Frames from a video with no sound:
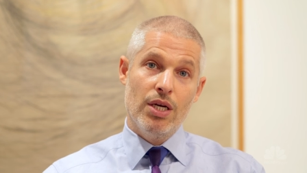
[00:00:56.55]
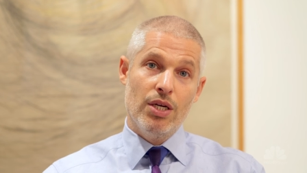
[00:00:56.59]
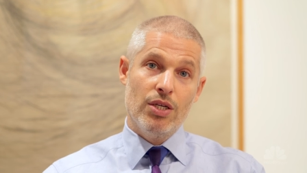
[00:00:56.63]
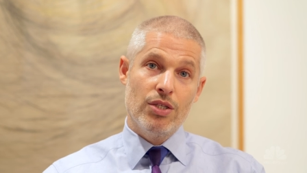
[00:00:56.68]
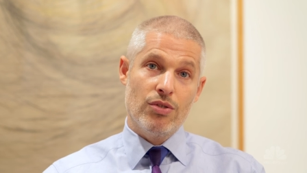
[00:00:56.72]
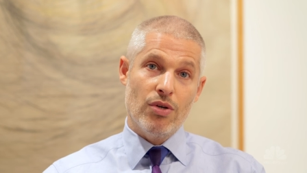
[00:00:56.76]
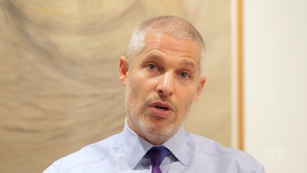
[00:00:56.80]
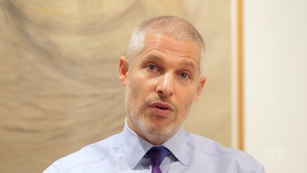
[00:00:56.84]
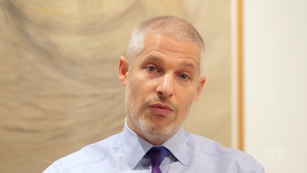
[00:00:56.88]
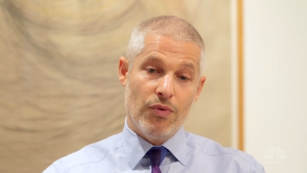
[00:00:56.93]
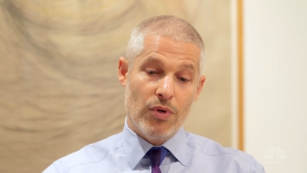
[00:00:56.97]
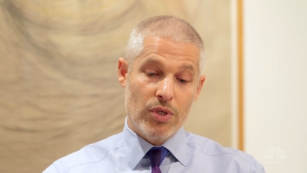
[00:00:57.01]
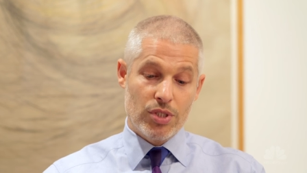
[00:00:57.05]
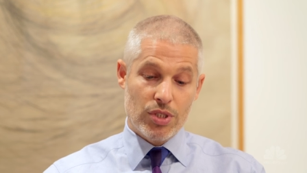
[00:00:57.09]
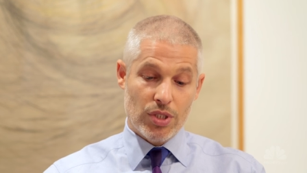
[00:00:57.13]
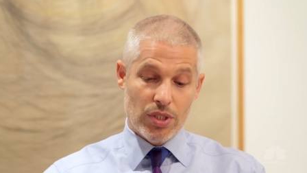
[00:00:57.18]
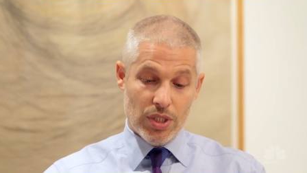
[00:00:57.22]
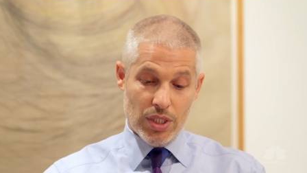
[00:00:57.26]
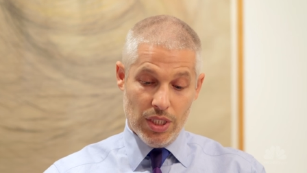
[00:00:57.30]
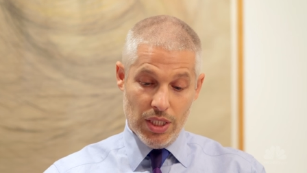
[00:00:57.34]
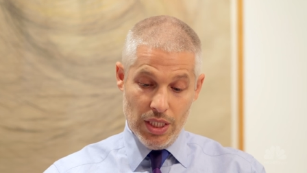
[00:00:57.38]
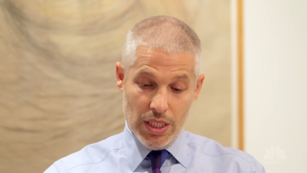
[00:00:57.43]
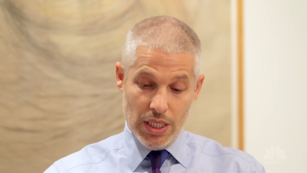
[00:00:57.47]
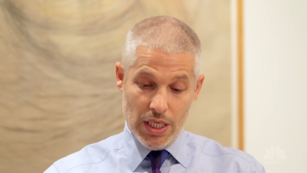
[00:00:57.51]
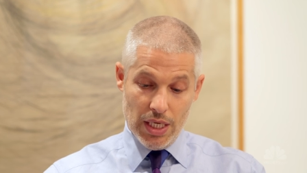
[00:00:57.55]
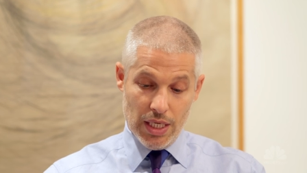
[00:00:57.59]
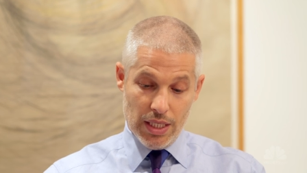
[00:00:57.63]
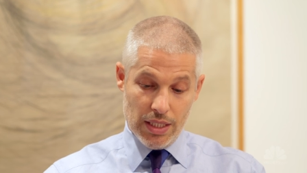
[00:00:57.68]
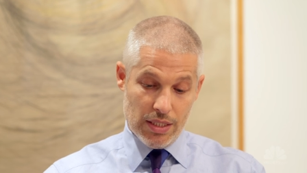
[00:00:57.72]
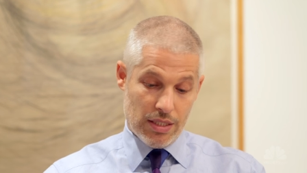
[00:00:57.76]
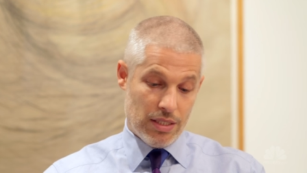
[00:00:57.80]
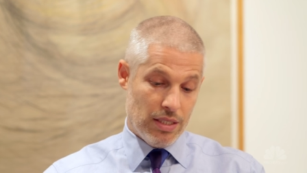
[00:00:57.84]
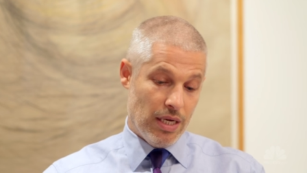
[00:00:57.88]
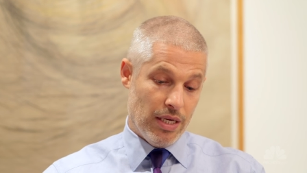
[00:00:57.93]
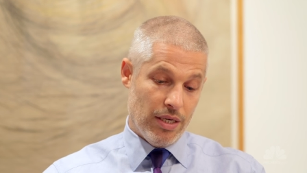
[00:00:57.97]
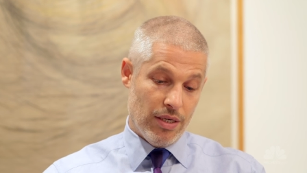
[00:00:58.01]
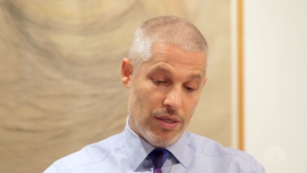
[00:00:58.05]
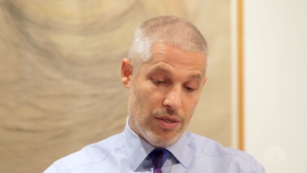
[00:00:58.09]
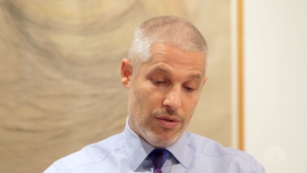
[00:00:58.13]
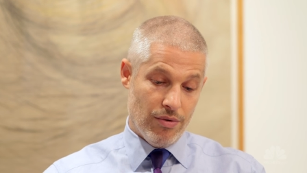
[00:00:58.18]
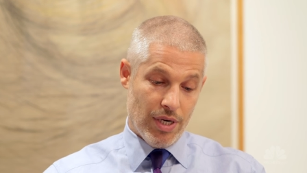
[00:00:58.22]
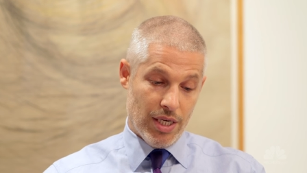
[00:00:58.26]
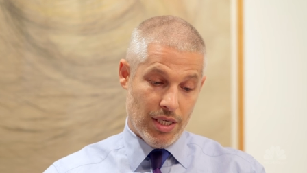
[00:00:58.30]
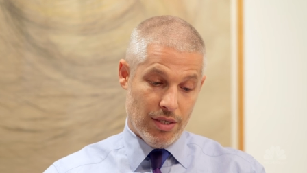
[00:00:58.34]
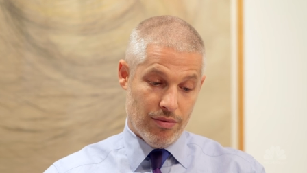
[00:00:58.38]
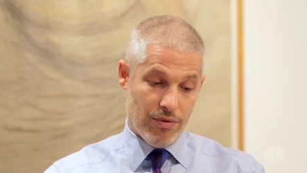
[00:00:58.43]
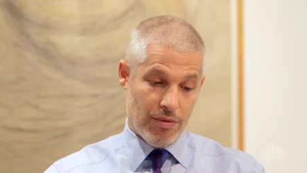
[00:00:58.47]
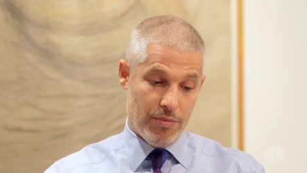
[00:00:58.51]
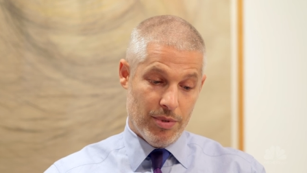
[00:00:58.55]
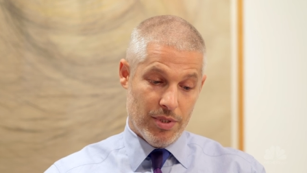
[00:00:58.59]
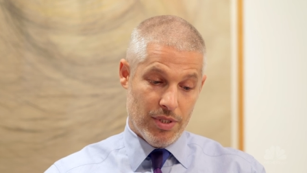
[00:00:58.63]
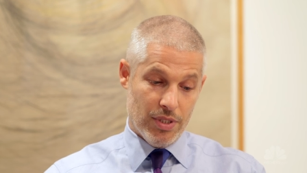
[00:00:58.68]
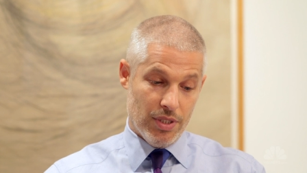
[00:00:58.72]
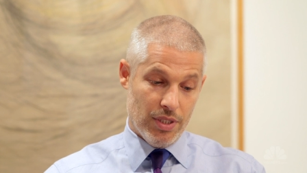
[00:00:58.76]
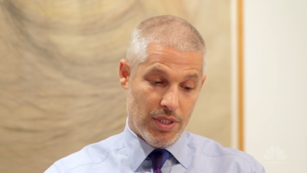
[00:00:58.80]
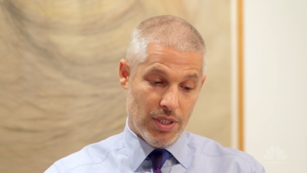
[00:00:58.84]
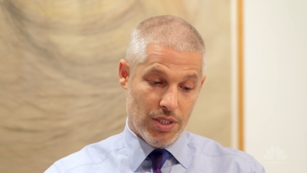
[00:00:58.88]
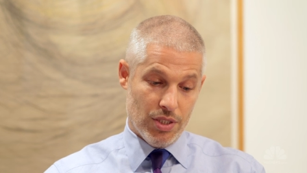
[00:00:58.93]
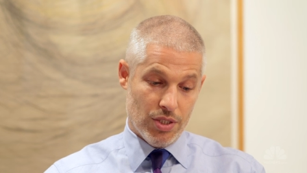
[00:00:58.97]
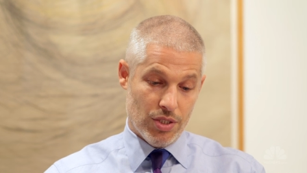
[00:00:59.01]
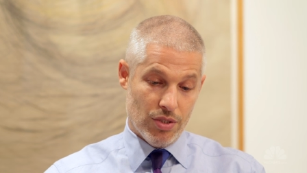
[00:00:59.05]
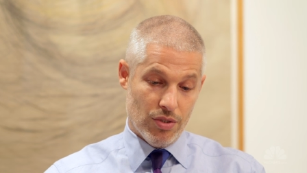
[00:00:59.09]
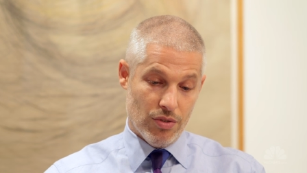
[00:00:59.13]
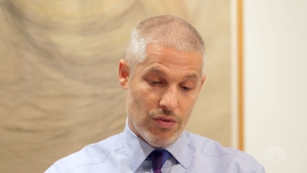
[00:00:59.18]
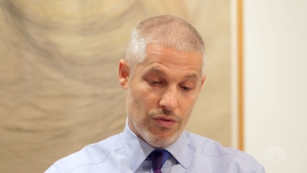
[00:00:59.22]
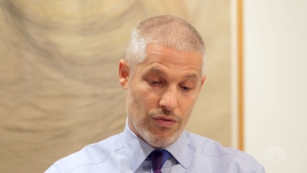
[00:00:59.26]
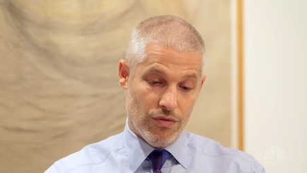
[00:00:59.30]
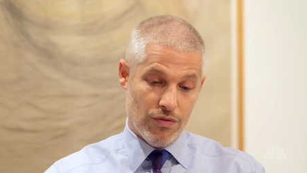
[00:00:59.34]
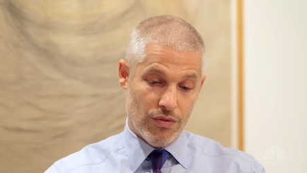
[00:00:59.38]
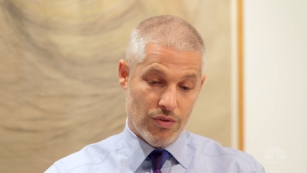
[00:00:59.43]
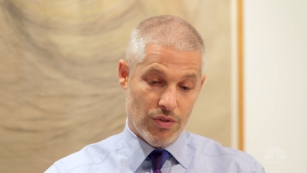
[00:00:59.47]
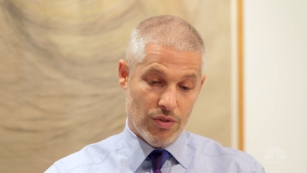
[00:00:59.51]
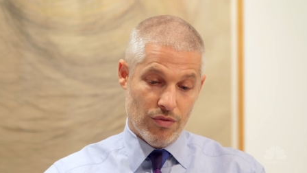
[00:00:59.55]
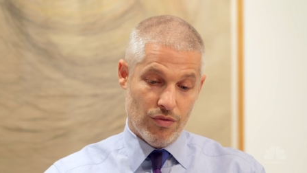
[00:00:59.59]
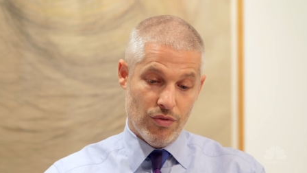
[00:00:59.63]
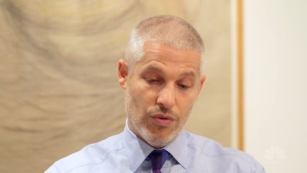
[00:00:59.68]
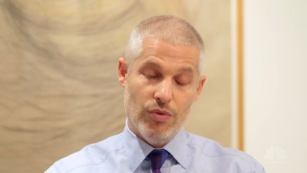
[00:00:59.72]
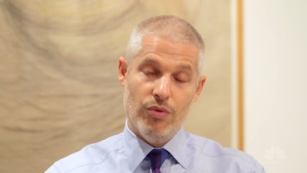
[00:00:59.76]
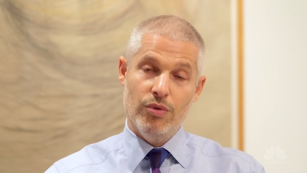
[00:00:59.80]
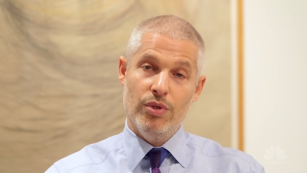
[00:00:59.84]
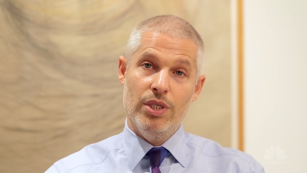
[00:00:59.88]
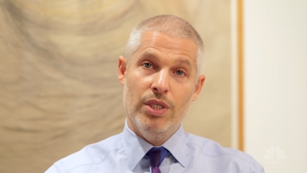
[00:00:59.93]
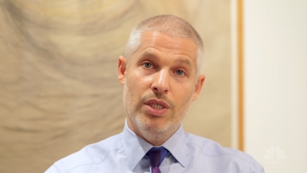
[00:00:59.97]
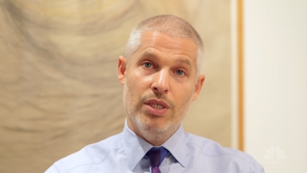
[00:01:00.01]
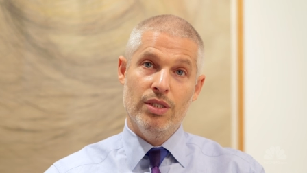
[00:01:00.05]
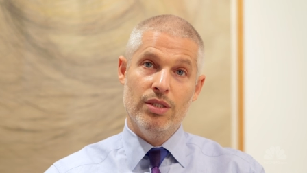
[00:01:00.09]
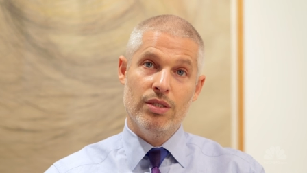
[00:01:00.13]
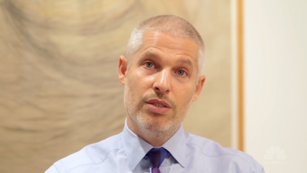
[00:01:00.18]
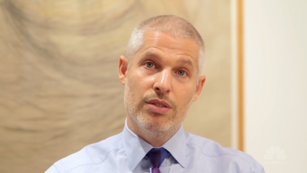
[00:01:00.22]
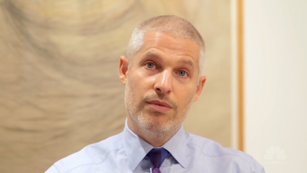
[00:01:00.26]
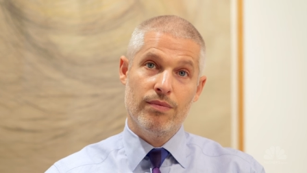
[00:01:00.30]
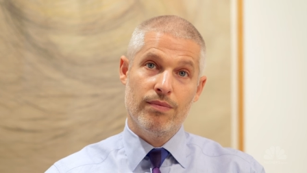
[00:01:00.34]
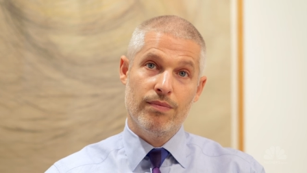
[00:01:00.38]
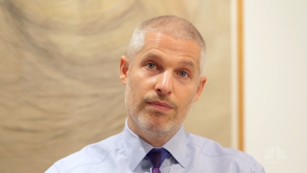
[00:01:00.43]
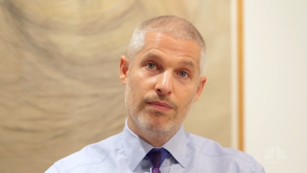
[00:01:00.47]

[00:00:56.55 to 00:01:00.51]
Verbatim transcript: So unfortunately, it's not a great representation of, of who he is.